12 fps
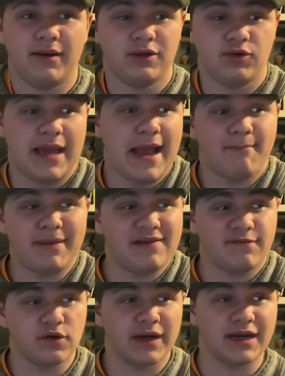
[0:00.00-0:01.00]
You can't
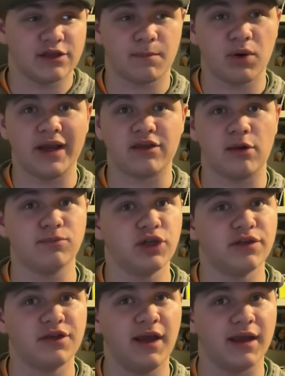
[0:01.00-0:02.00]
beat free as a price, I'm
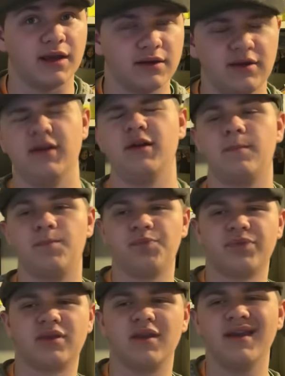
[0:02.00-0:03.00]
just saying.
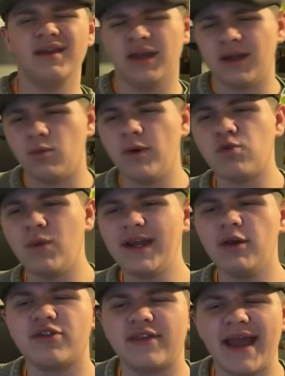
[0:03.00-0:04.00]
With
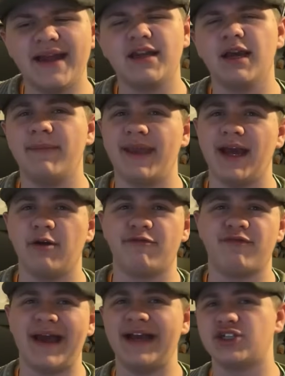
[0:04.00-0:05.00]
Windows 10 coming out of
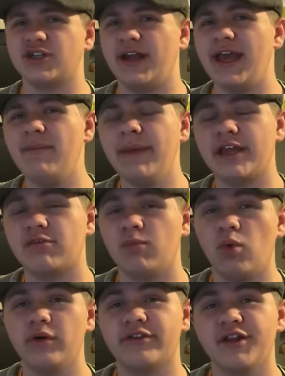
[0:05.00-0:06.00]
fashion, it makes
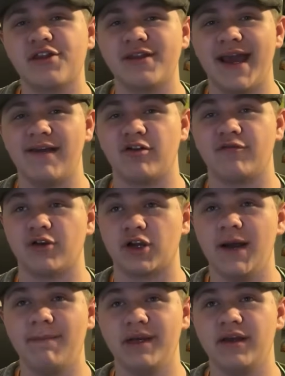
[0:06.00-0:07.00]
more sense than ever for
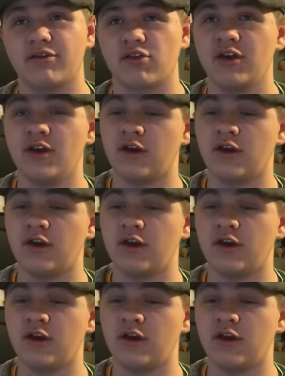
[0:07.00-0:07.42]
companies,